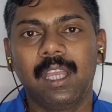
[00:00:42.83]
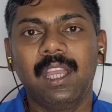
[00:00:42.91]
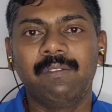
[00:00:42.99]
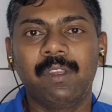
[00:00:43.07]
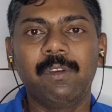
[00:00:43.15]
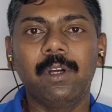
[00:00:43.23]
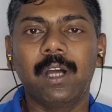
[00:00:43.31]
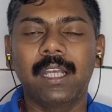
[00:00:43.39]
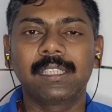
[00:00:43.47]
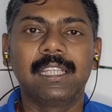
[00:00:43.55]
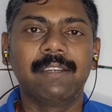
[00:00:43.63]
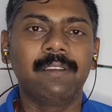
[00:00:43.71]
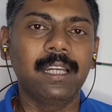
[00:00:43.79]
Vivo has
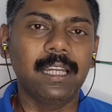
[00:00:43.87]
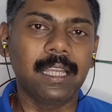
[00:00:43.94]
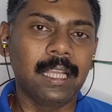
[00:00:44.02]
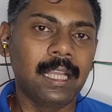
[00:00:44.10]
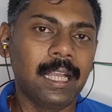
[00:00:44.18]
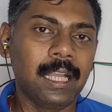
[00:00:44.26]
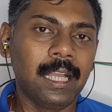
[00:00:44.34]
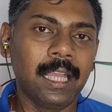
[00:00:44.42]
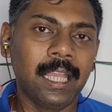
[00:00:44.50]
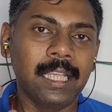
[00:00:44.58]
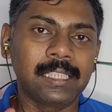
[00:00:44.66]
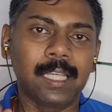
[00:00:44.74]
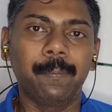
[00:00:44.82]
given
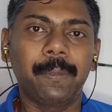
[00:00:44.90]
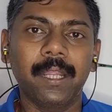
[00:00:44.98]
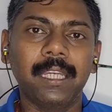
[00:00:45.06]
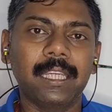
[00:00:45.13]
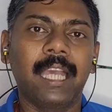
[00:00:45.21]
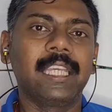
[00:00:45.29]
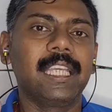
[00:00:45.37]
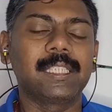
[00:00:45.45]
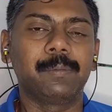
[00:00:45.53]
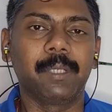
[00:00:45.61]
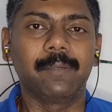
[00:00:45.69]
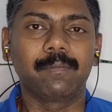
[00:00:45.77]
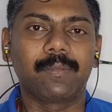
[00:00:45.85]
a separate
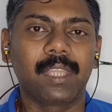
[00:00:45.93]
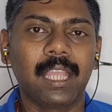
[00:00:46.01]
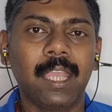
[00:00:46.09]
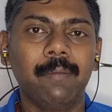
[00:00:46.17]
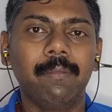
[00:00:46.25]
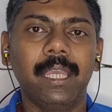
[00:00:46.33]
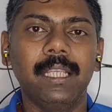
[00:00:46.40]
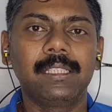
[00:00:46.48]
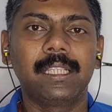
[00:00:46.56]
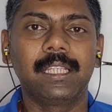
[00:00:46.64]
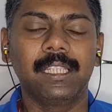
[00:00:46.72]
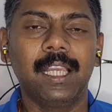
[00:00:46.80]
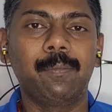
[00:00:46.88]
ISP, image
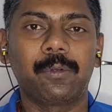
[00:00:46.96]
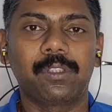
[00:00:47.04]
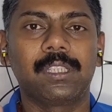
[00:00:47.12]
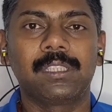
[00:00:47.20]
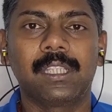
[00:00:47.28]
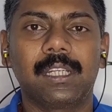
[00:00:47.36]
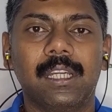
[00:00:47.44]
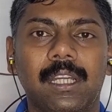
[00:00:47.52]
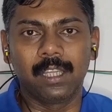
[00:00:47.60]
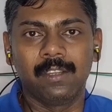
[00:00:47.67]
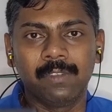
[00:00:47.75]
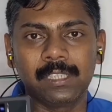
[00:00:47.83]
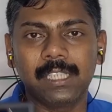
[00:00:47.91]
signal processor,
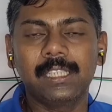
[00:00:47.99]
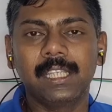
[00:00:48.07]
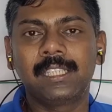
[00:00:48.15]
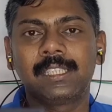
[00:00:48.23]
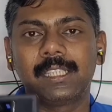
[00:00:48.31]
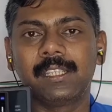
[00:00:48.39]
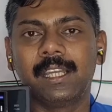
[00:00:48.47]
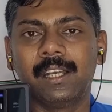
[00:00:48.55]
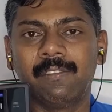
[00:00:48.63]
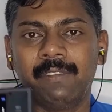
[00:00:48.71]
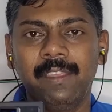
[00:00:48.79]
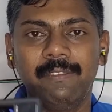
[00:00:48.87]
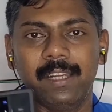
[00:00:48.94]
which is its
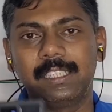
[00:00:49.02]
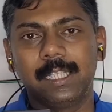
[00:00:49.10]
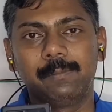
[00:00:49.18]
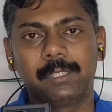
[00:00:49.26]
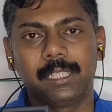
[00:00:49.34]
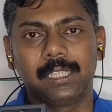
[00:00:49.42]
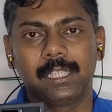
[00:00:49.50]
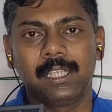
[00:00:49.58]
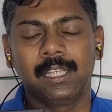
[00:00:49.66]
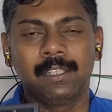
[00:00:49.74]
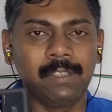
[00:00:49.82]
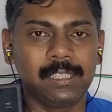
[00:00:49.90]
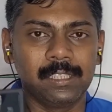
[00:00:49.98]
V1 chipset,
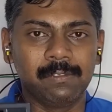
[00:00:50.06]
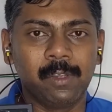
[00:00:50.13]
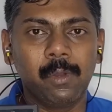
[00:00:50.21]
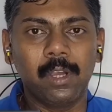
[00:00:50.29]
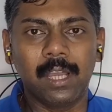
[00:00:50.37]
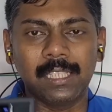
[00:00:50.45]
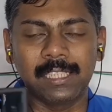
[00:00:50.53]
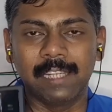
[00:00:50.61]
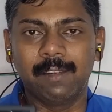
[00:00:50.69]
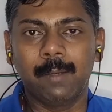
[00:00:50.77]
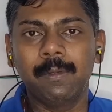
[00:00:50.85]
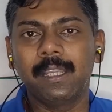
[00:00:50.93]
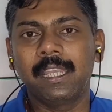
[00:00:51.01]
which Vivo has
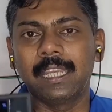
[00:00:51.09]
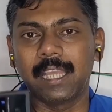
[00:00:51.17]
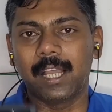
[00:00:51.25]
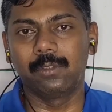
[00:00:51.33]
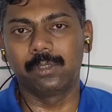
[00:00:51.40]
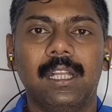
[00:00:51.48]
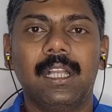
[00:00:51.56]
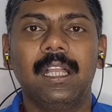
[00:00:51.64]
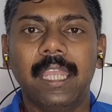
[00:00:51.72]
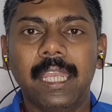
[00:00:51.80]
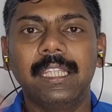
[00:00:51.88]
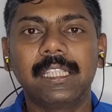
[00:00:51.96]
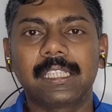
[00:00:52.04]
developed in-house
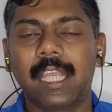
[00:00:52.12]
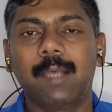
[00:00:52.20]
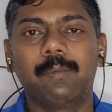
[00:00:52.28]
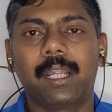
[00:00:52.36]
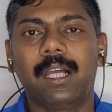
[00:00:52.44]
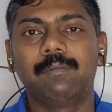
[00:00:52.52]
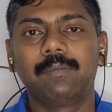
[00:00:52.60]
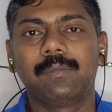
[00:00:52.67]
in this camera.